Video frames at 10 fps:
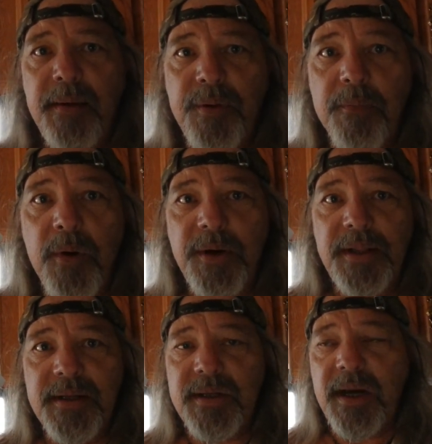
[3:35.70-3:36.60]
and
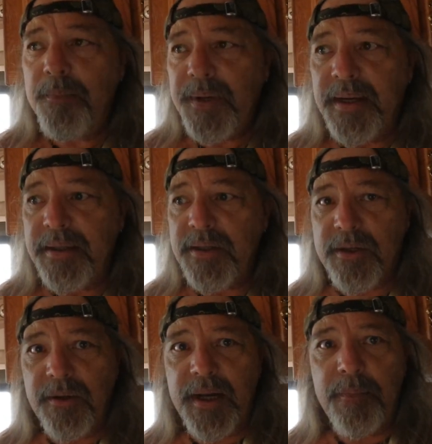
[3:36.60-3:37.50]
promoting this company and
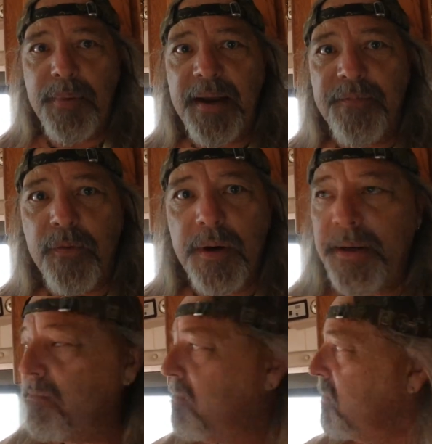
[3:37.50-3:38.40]
still getting paid for
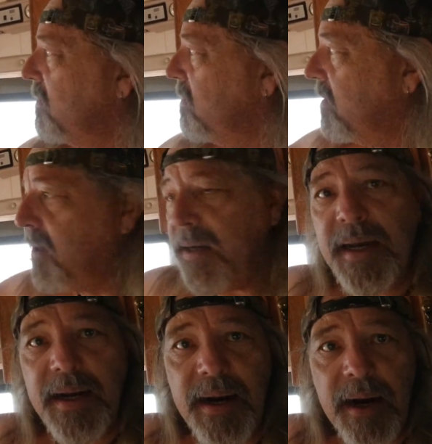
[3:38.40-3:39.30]
it and
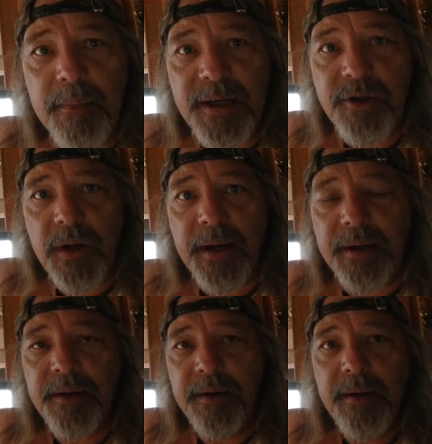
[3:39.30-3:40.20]
getting out of my
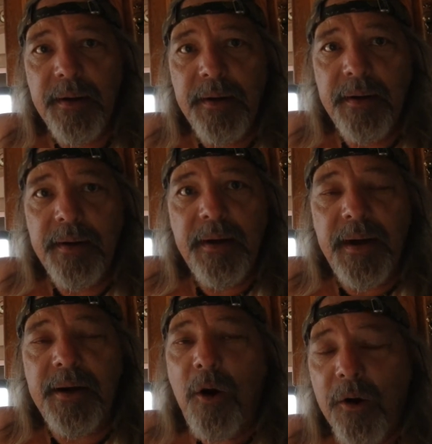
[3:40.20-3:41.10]
truck
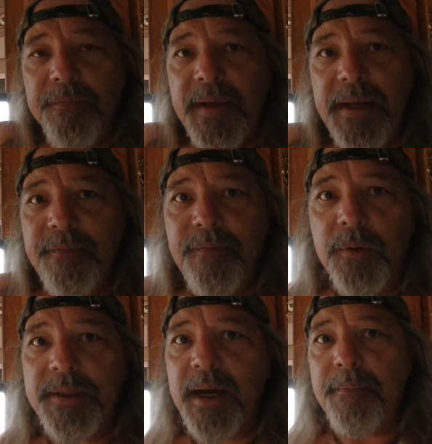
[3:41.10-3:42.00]
and RVing
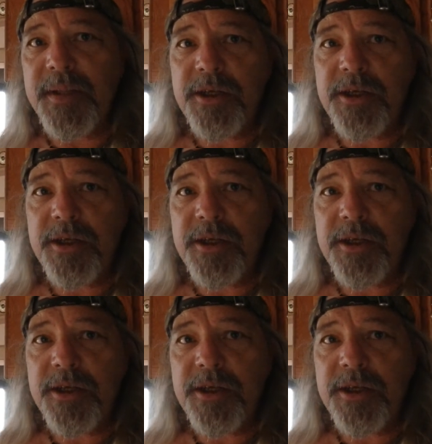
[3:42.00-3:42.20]
full time.